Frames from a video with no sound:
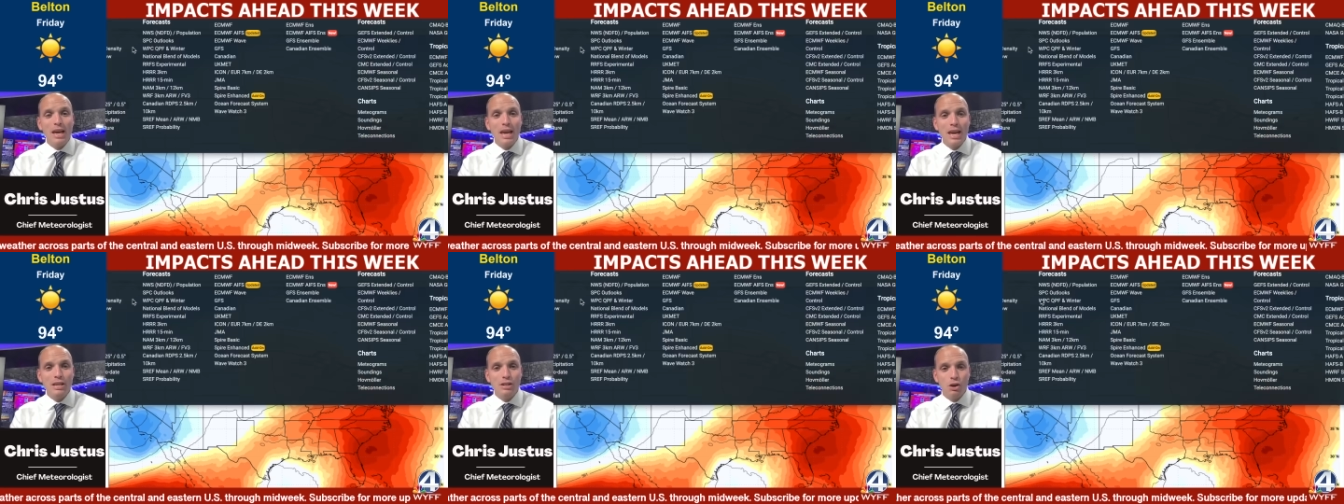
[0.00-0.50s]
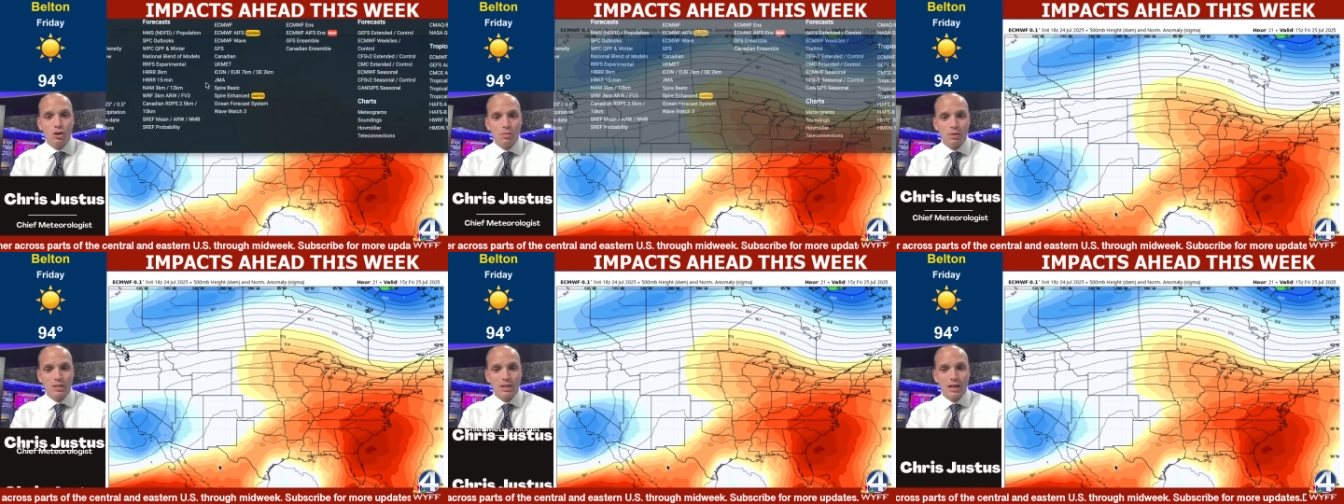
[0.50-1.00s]
heat dome
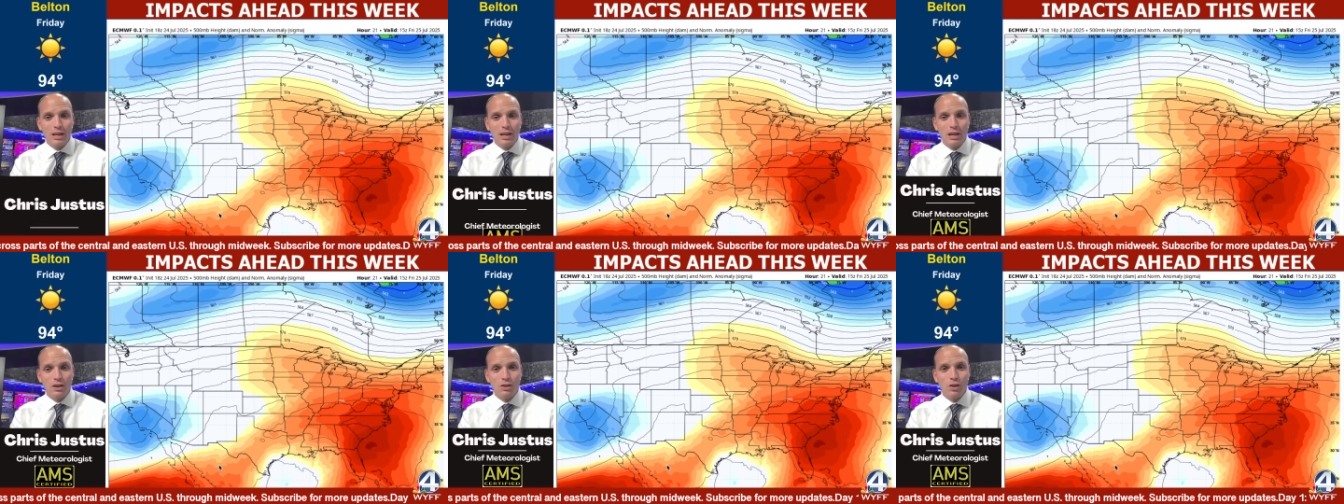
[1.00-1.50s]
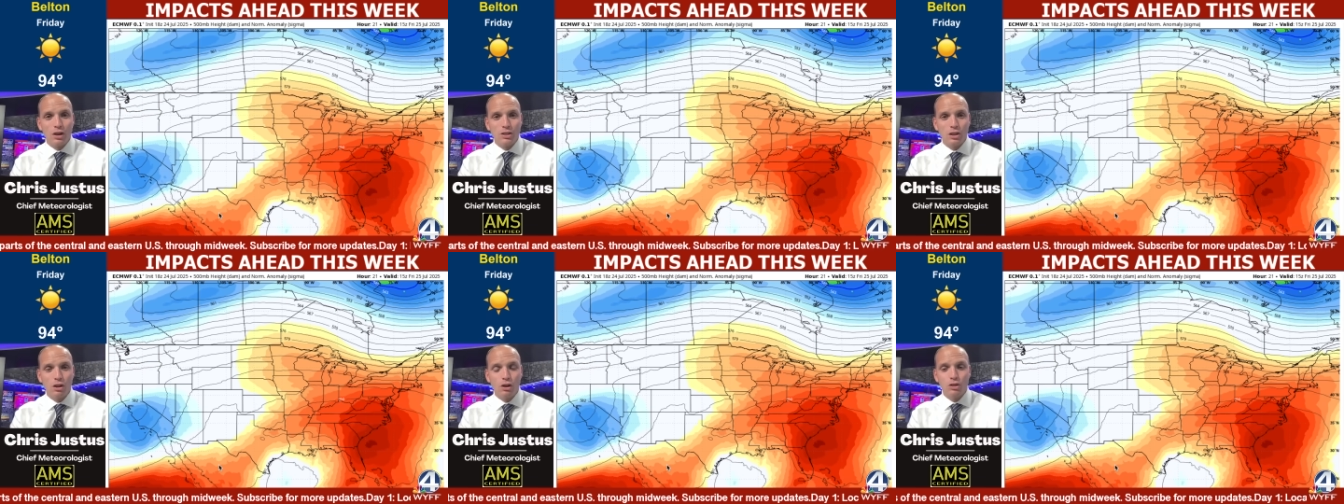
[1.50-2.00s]
is settling in across a
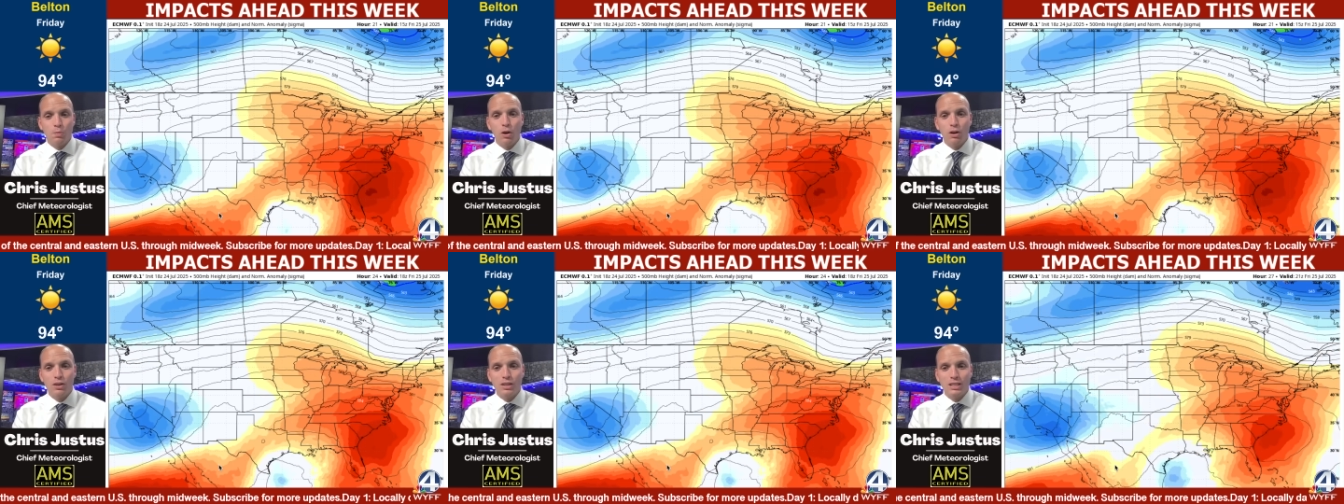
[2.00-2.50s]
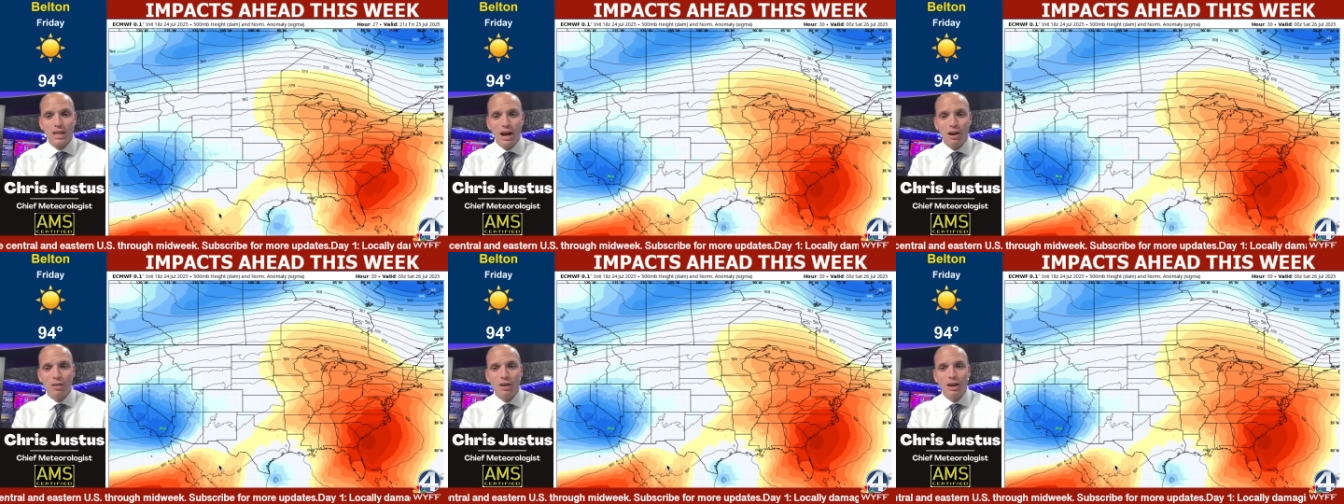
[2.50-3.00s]
large part of the
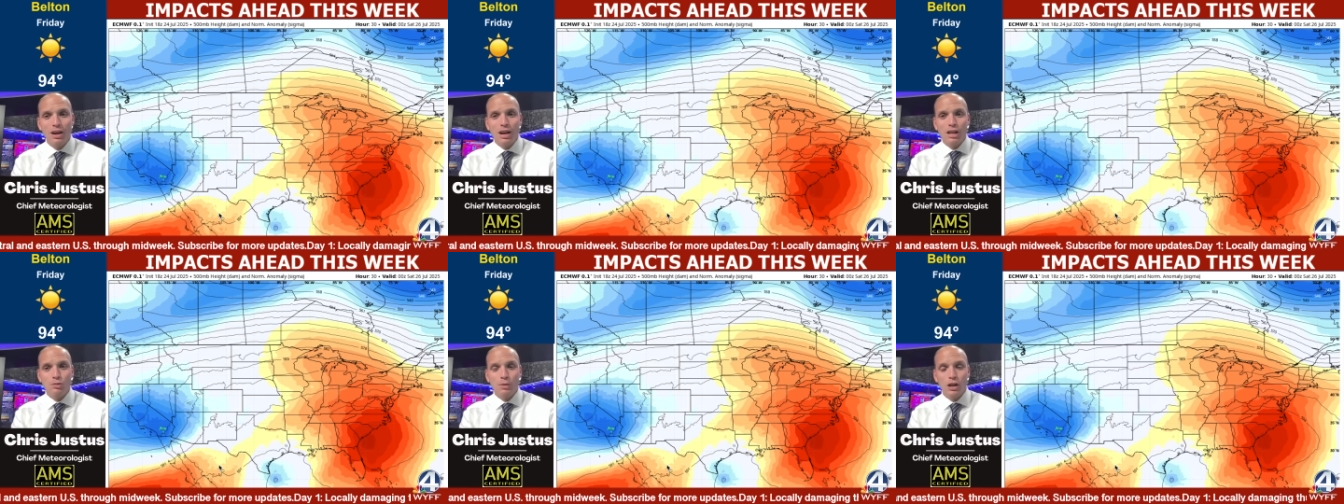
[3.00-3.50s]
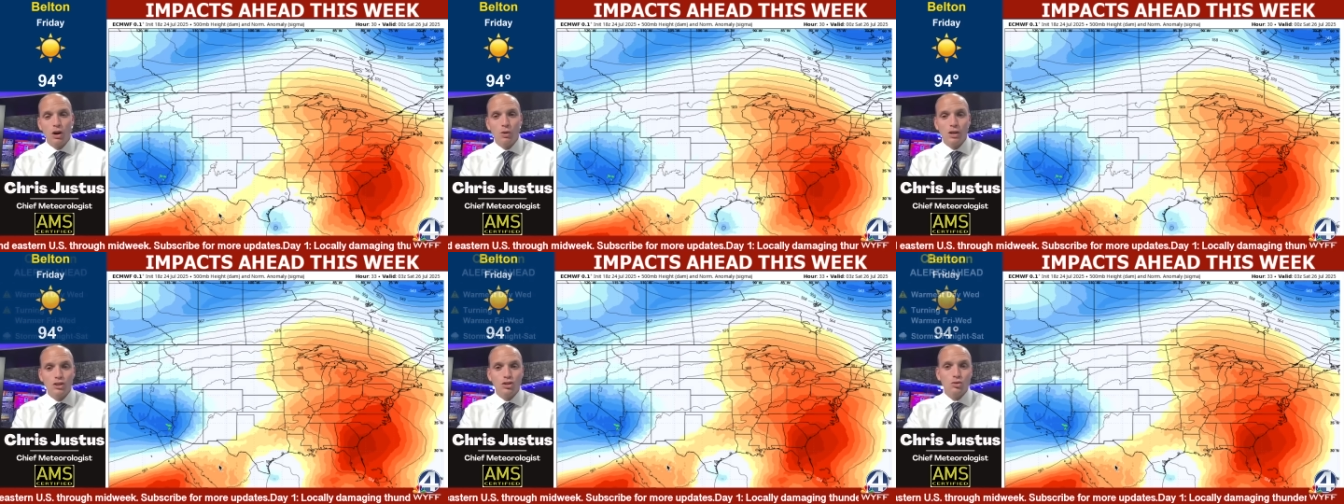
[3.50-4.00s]
south as we go
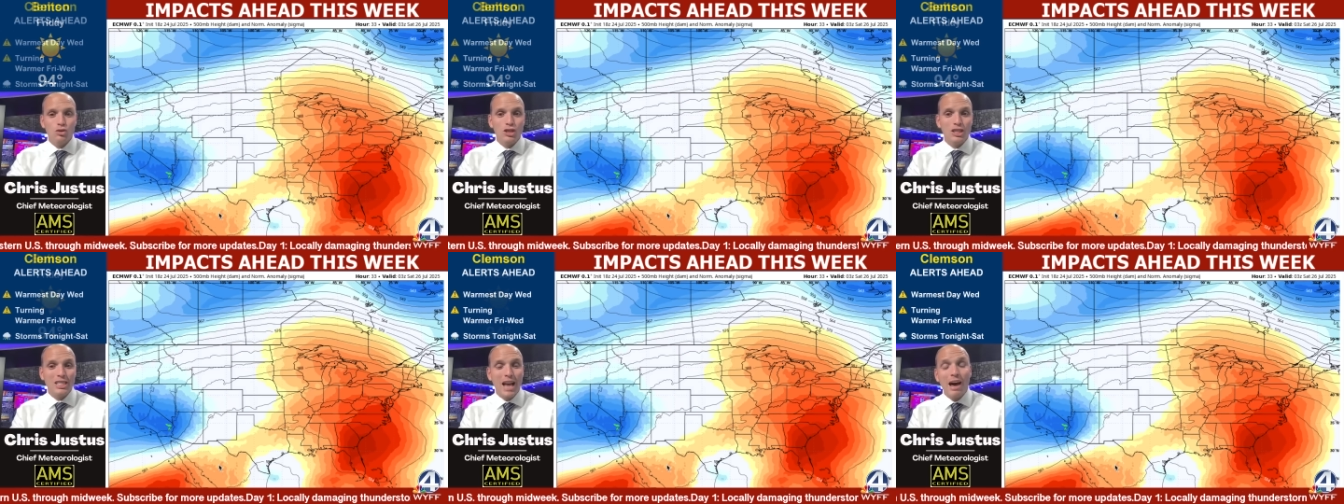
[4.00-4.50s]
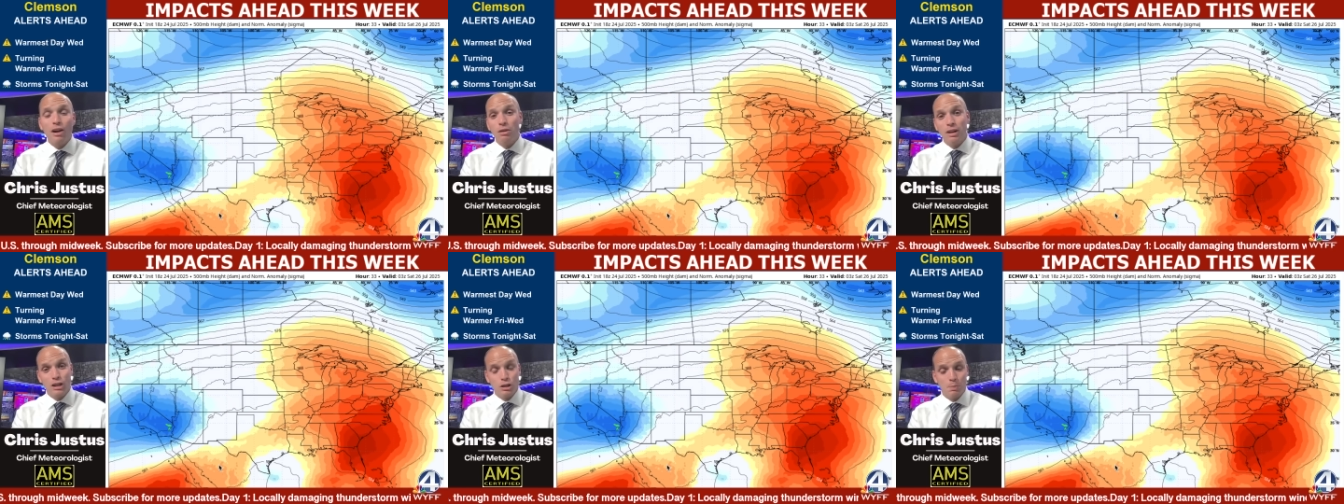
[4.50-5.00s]
into
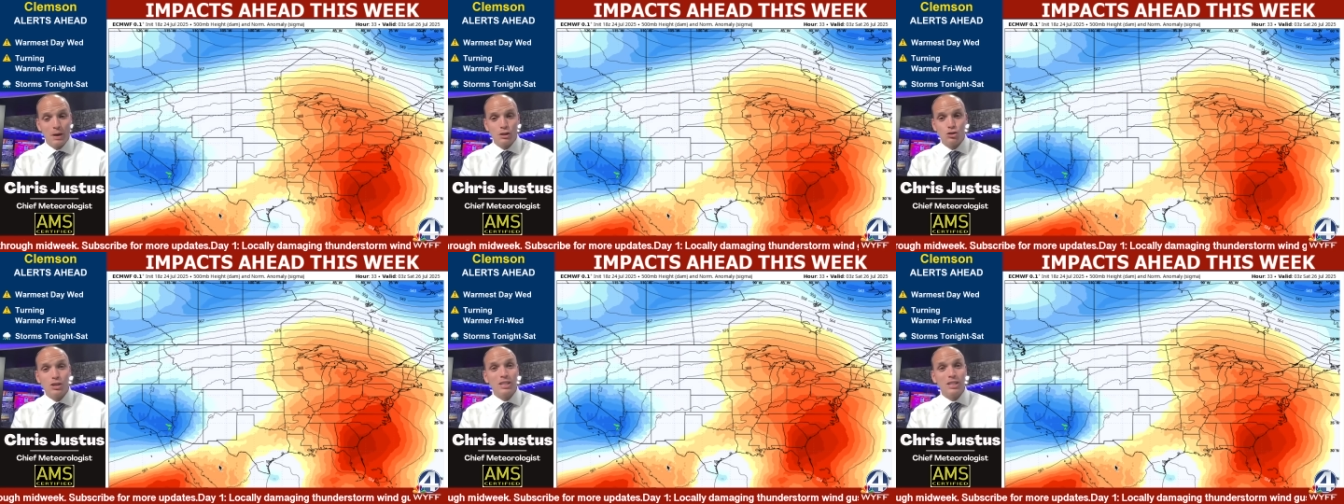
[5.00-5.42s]
Saturday, especially.